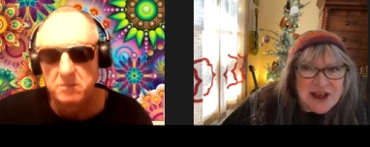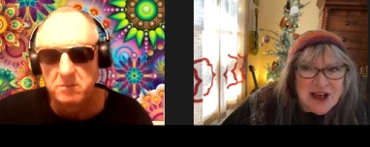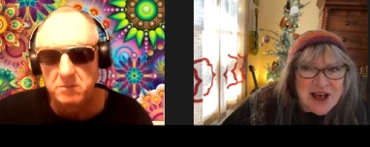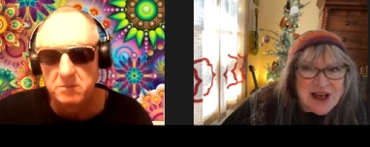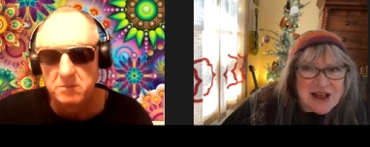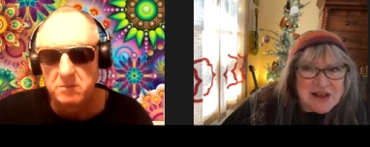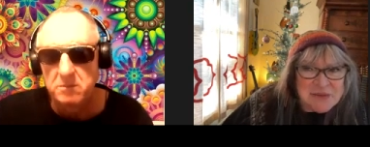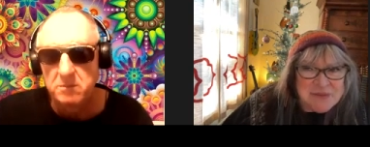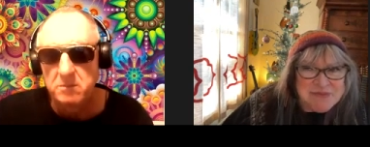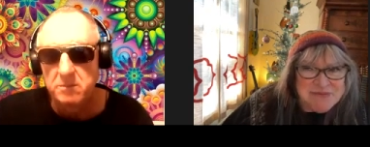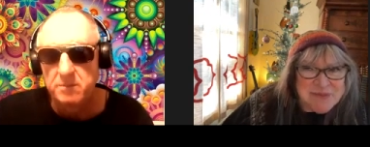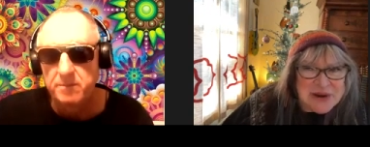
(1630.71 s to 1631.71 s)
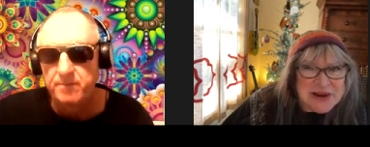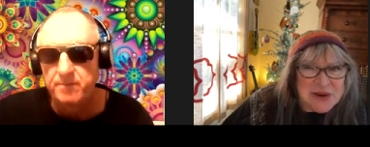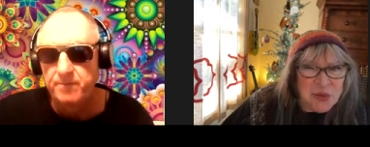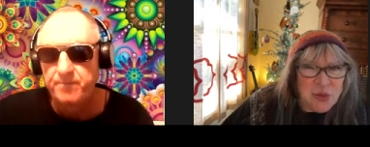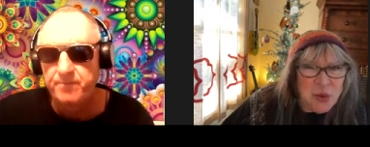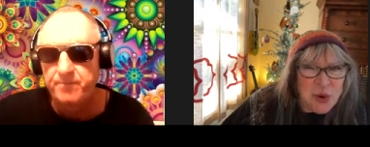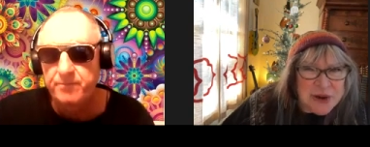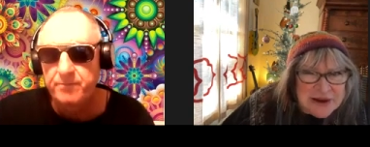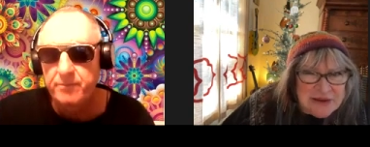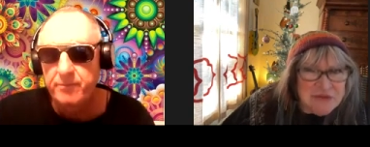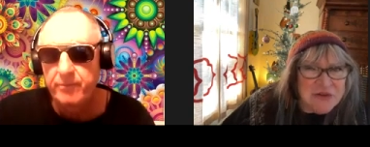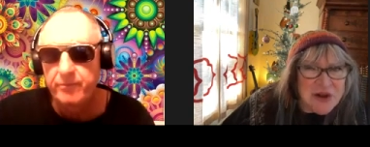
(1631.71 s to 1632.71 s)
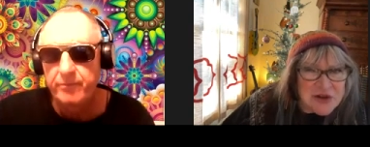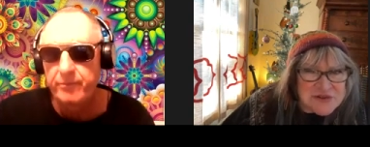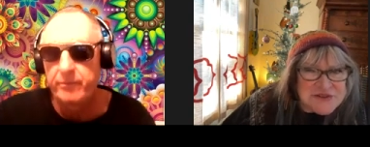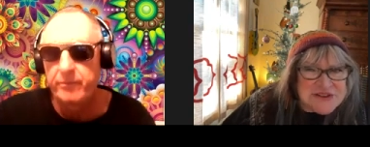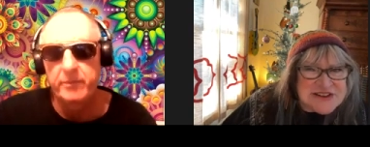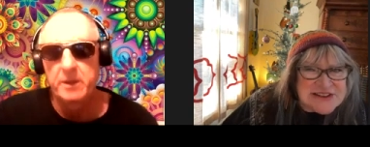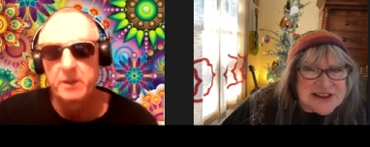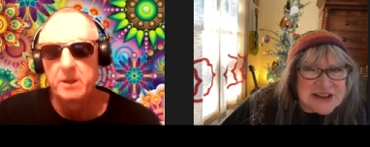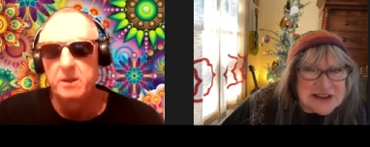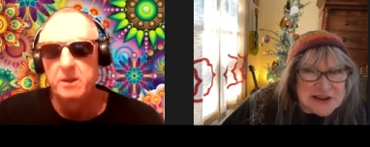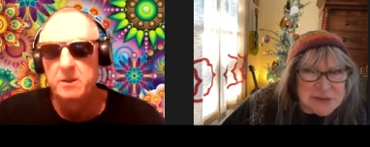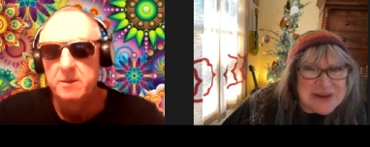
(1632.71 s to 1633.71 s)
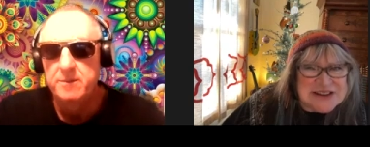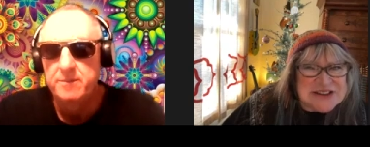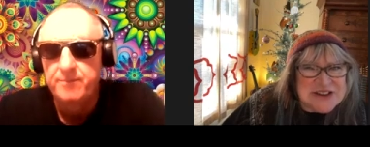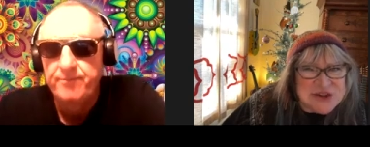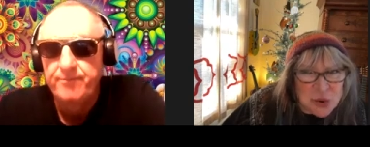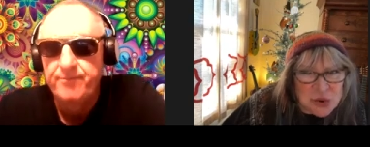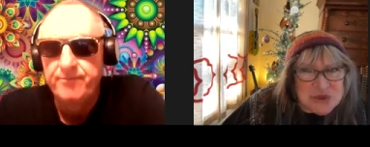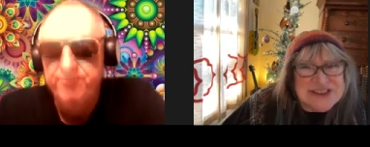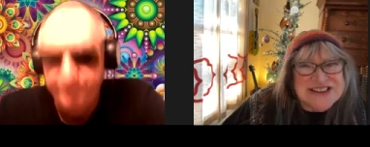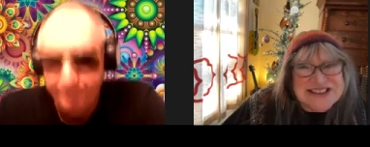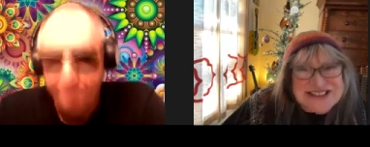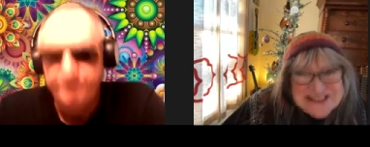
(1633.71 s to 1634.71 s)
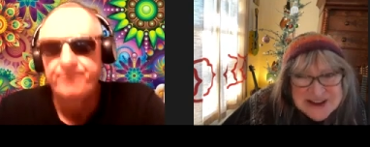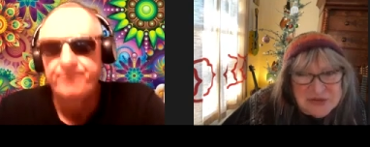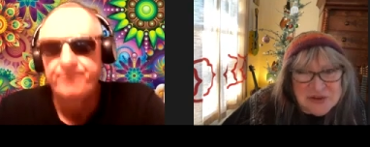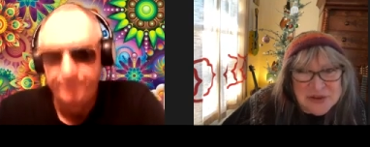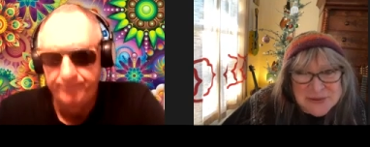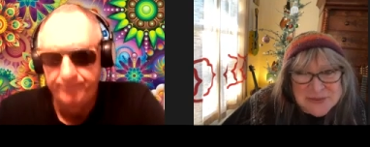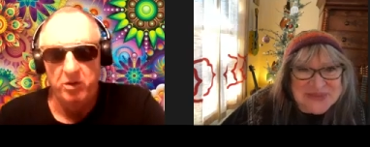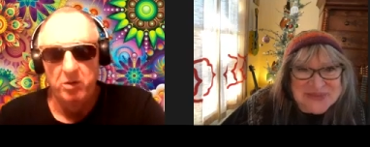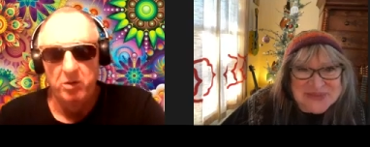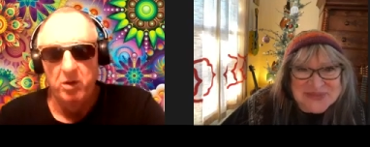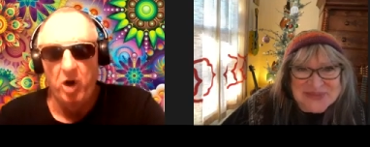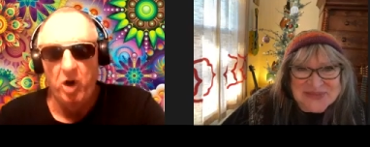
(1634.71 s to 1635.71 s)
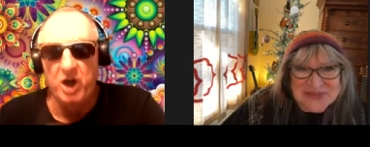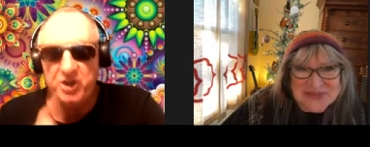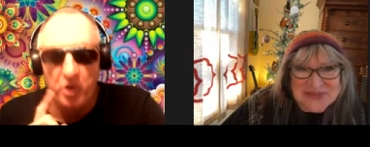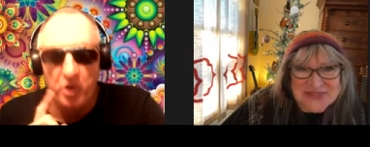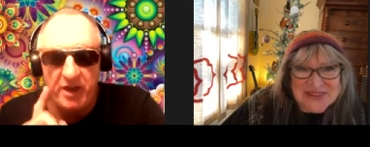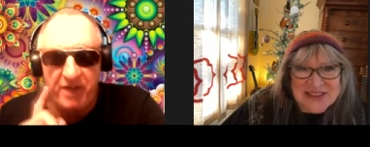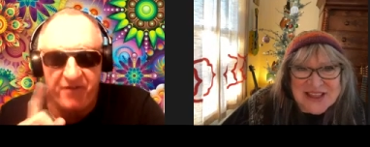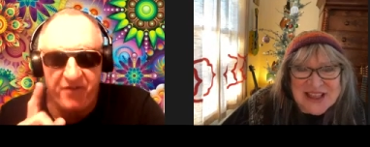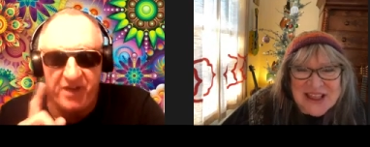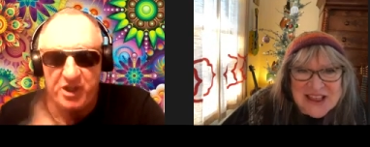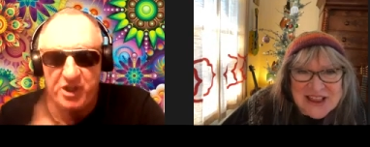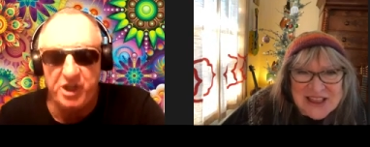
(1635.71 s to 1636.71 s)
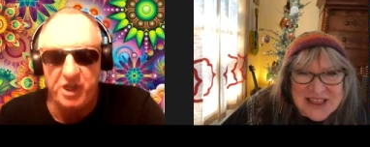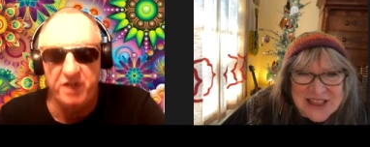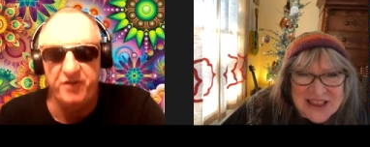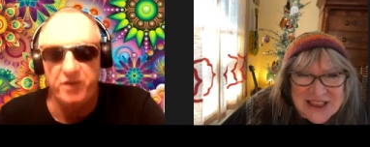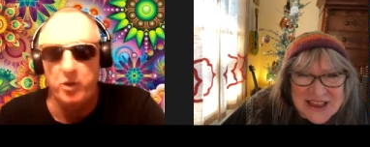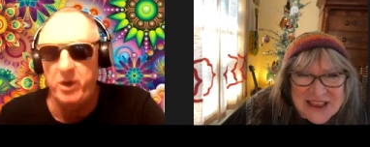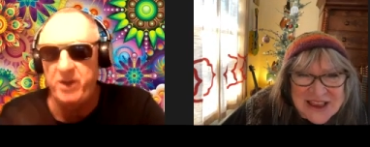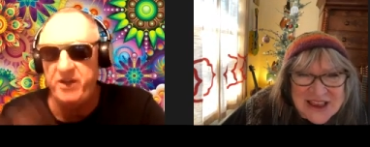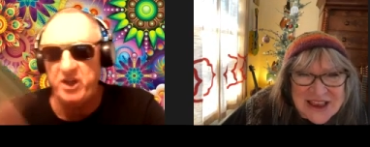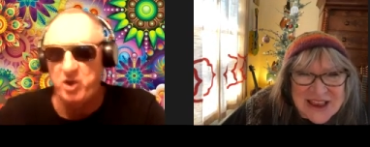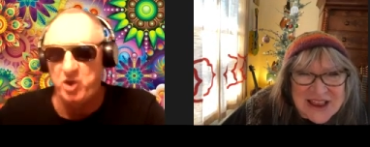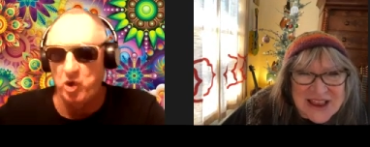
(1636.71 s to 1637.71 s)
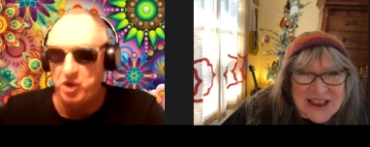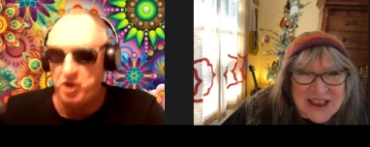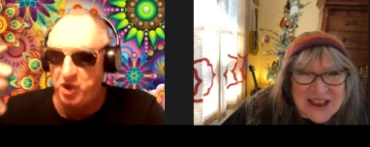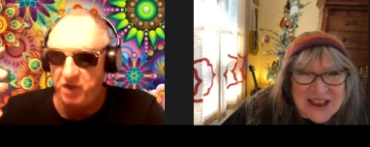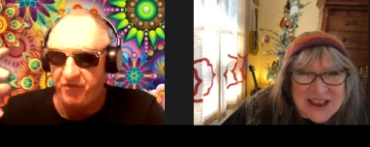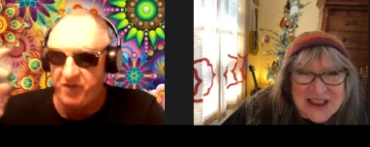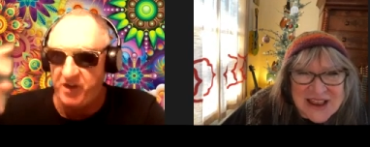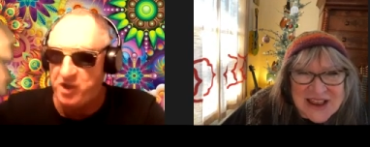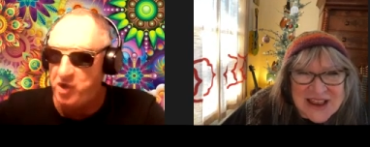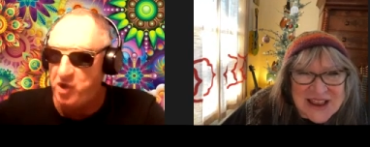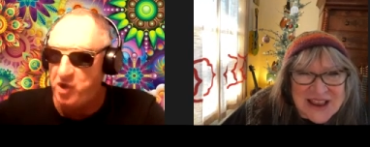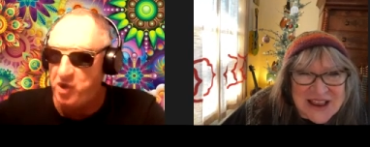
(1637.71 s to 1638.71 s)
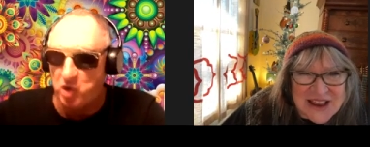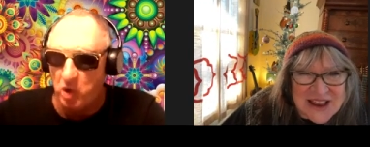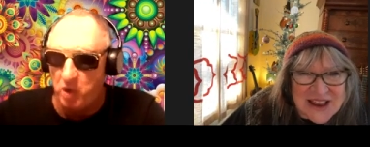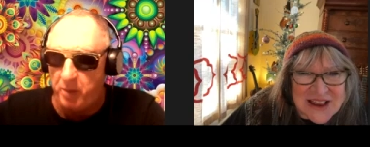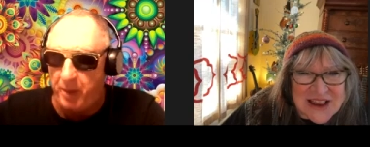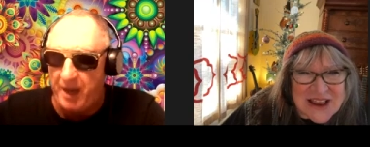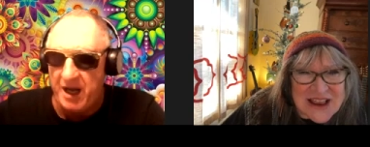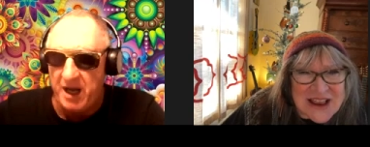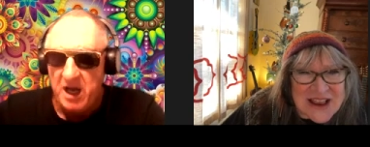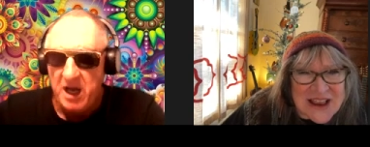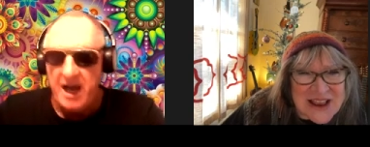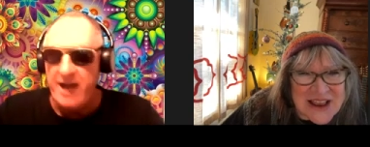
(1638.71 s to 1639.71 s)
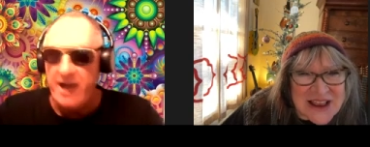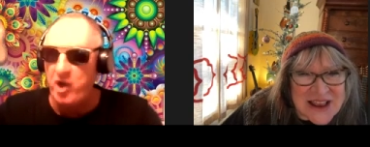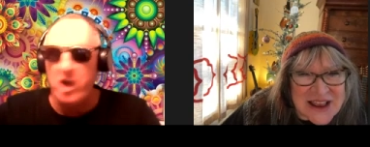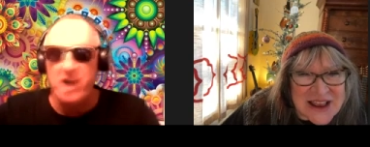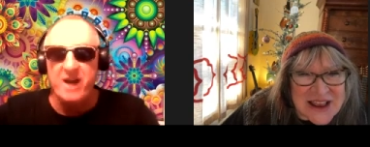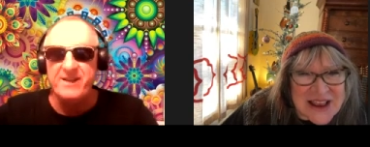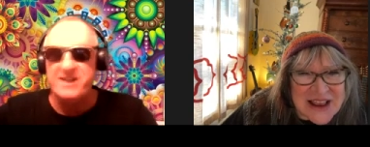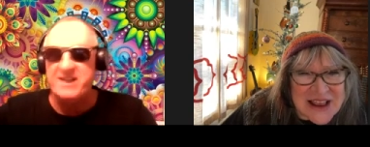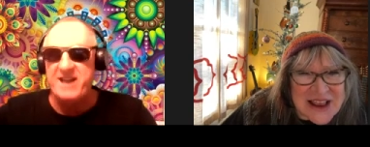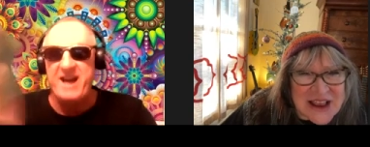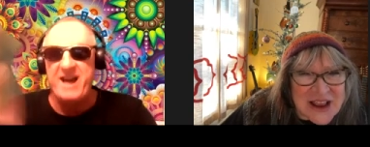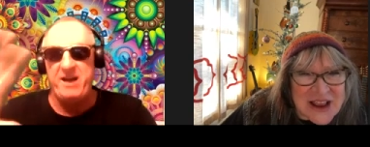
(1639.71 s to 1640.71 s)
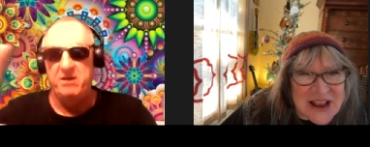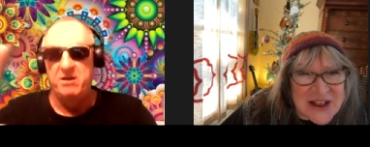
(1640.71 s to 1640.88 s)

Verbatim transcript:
Speaker 1: uh, but it would involve selling my soul to the devil
Speaker 2: i saw that french interview where they're talking to you in french and you're talking back and you got to understand